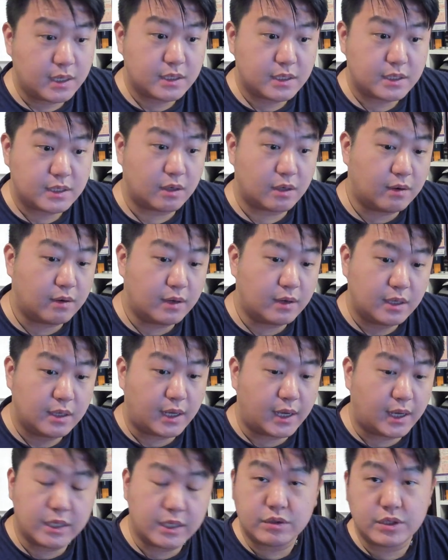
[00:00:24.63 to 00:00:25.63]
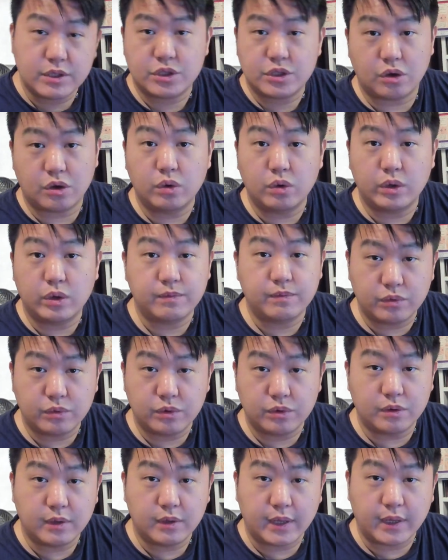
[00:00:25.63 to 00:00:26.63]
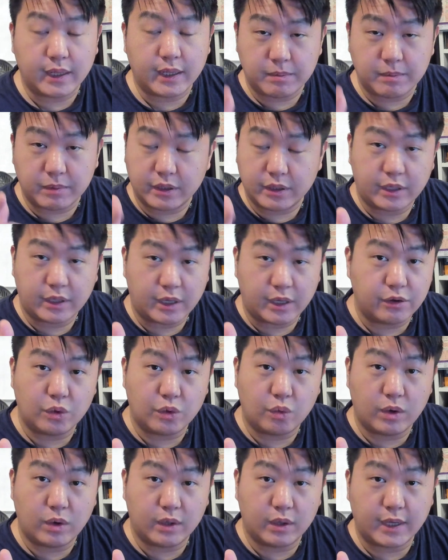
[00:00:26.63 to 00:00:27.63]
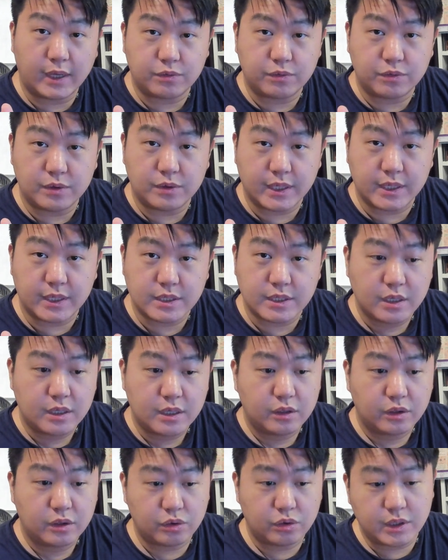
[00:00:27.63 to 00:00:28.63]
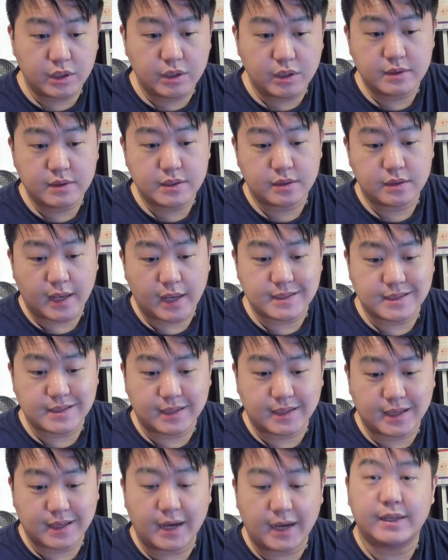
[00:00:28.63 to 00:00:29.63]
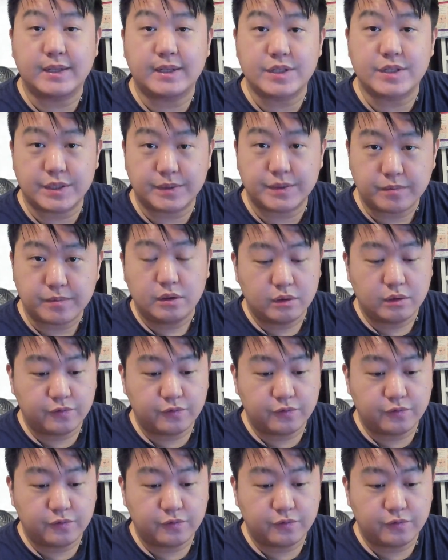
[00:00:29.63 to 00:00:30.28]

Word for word: So I use this golden rule and I'm gonna tell you what that rule is to use as a guidance